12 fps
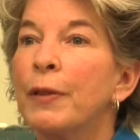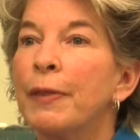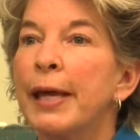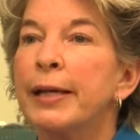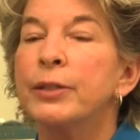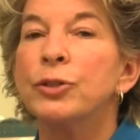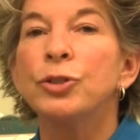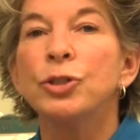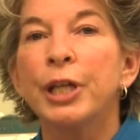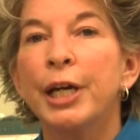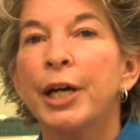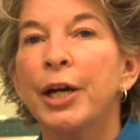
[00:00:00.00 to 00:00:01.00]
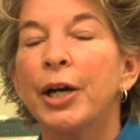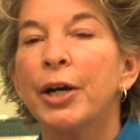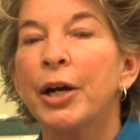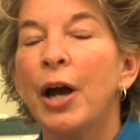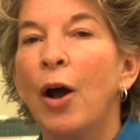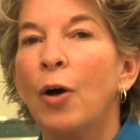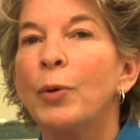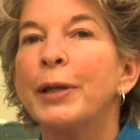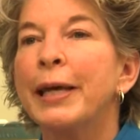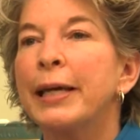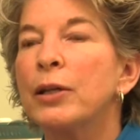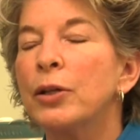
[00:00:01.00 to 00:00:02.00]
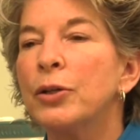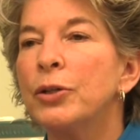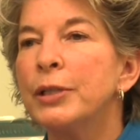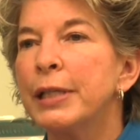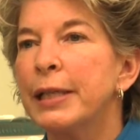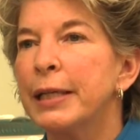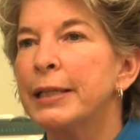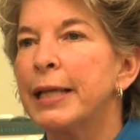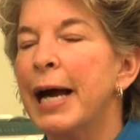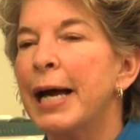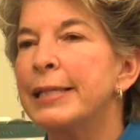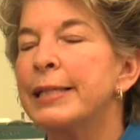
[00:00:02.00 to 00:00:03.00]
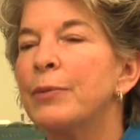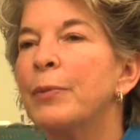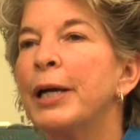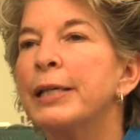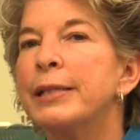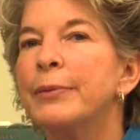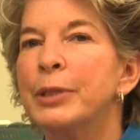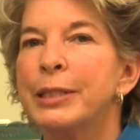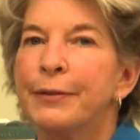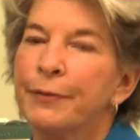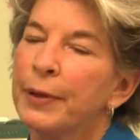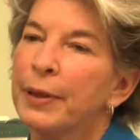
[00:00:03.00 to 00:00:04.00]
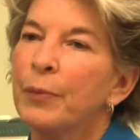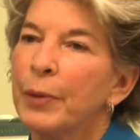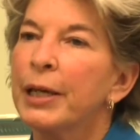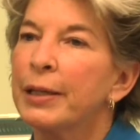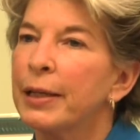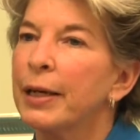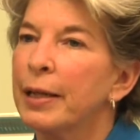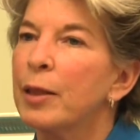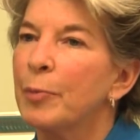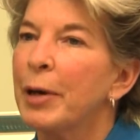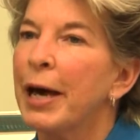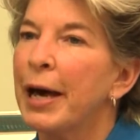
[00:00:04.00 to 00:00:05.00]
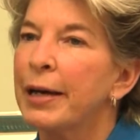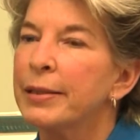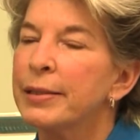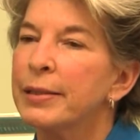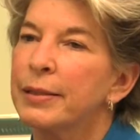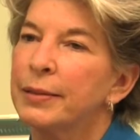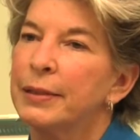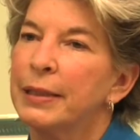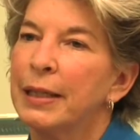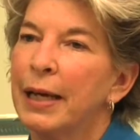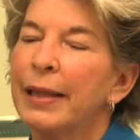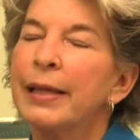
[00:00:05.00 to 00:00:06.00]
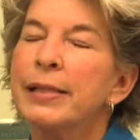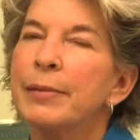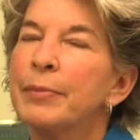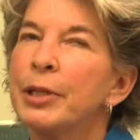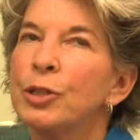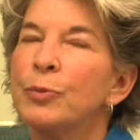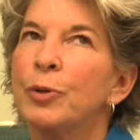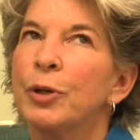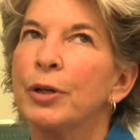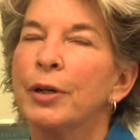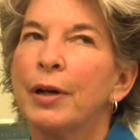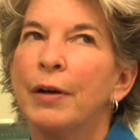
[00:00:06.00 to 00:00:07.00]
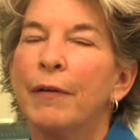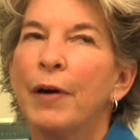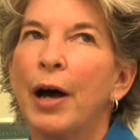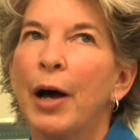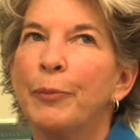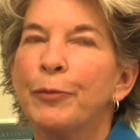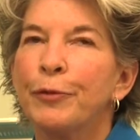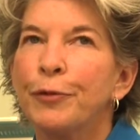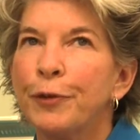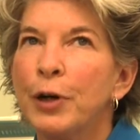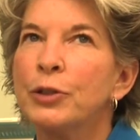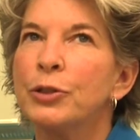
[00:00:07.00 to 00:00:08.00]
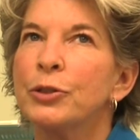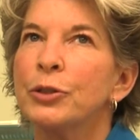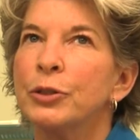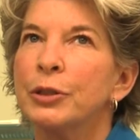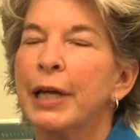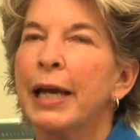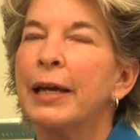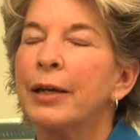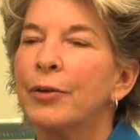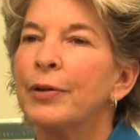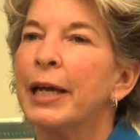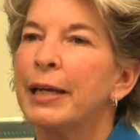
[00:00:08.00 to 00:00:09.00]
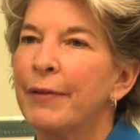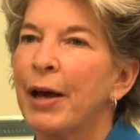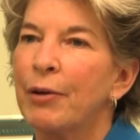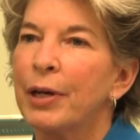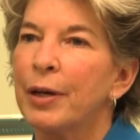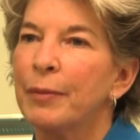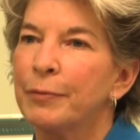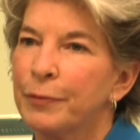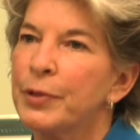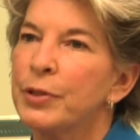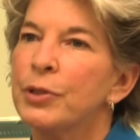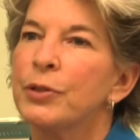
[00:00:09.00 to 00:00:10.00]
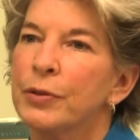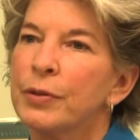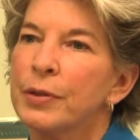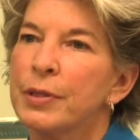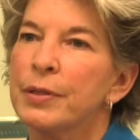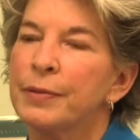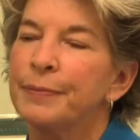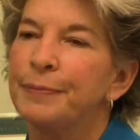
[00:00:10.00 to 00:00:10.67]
that they could share what they had learned in the class in ways that were different than we had done in the past. I think it's a much more functional and creative outcome for the students.